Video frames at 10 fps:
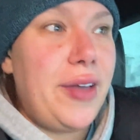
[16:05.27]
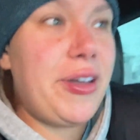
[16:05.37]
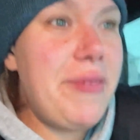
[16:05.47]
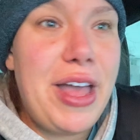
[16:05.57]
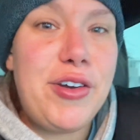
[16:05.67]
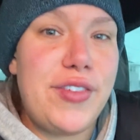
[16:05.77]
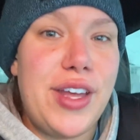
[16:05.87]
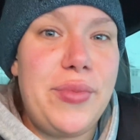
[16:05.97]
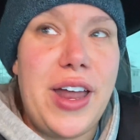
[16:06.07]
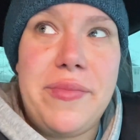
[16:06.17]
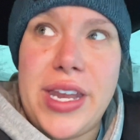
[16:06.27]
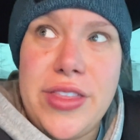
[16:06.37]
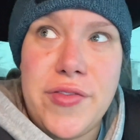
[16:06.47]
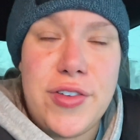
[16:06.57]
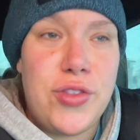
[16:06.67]
coming out of it, but I've been
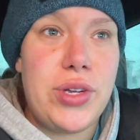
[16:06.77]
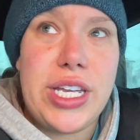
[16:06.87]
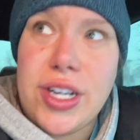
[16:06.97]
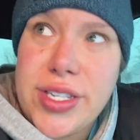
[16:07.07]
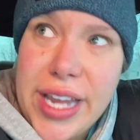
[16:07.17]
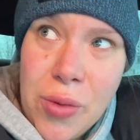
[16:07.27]
in there for 3 years.